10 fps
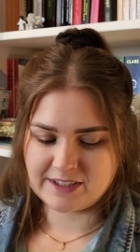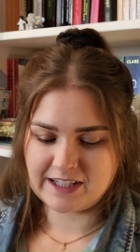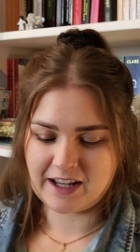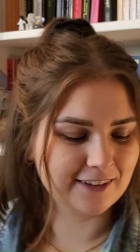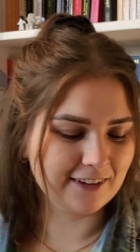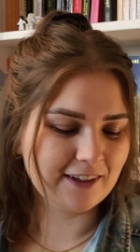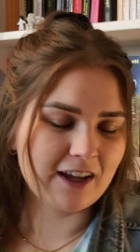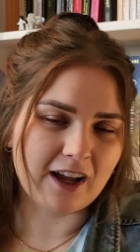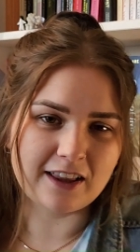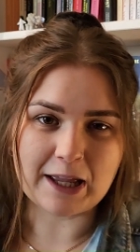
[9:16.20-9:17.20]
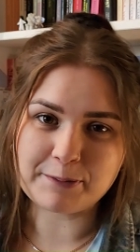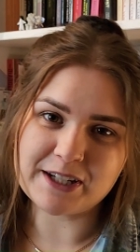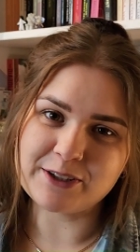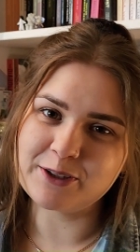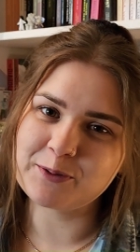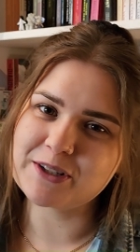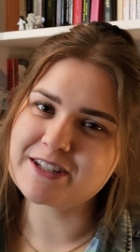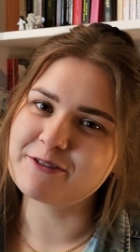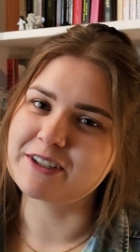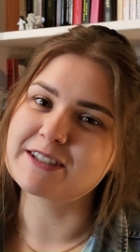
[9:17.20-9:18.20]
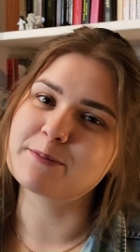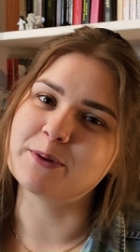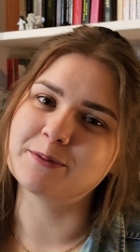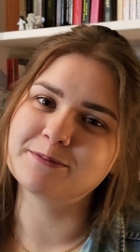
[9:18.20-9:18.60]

yeah I'll update you once I've read some more